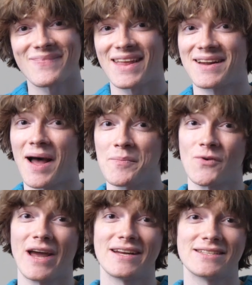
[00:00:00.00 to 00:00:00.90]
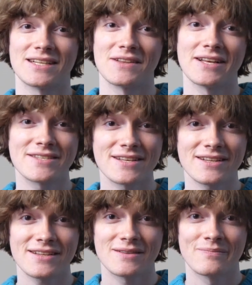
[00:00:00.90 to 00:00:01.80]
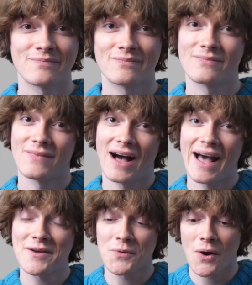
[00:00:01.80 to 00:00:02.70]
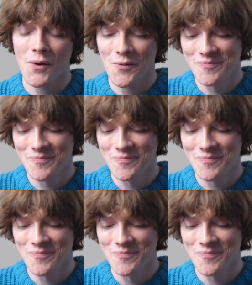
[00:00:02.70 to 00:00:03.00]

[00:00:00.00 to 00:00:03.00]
and I'm ready to listen, I grow.